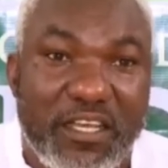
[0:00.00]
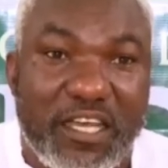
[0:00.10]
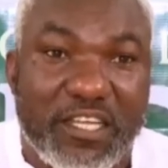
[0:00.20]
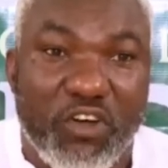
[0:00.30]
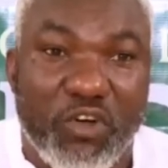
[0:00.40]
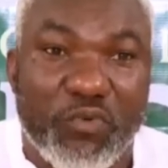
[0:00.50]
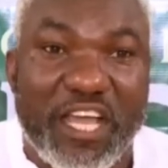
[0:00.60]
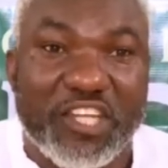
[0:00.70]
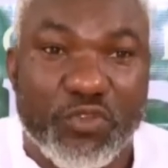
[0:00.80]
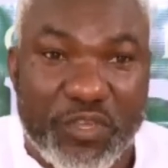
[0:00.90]
And all we
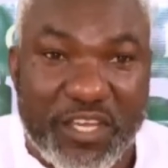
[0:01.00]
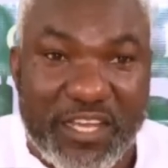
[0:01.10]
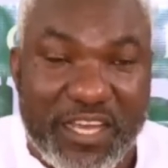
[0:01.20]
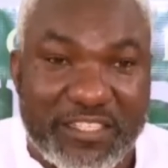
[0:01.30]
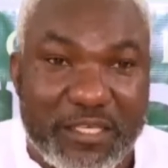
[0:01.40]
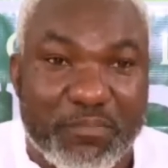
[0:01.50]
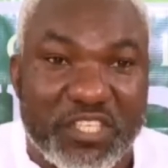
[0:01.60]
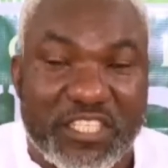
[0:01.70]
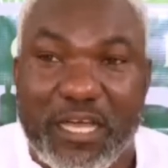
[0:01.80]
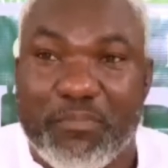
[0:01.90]
are doing as a
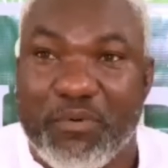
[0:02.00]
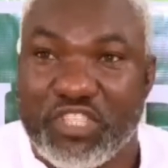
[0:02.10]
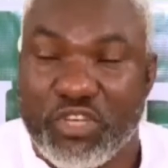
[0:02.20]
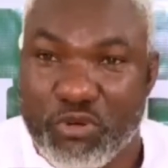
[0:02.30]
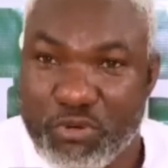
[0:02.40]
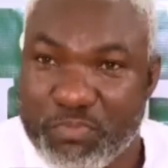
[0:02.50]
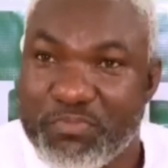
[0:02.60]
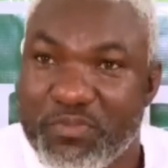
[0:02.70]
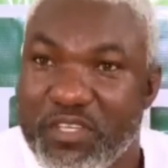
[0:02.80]
political pressure group